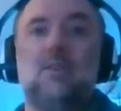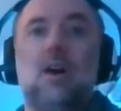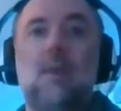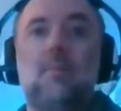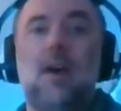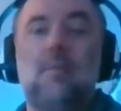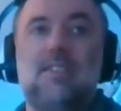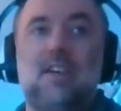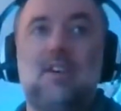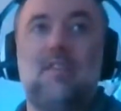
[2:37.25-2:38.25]
Well,
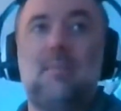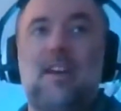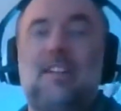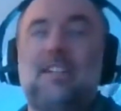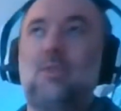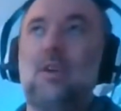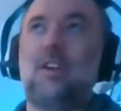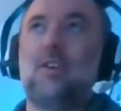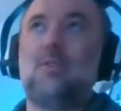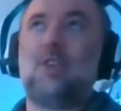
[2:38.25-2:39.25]
I didn't quite
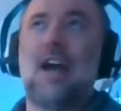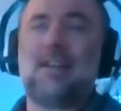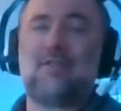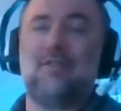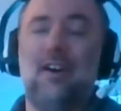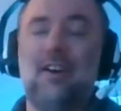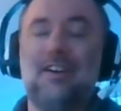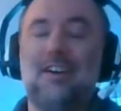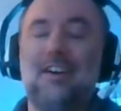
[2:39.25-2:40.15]
go as far.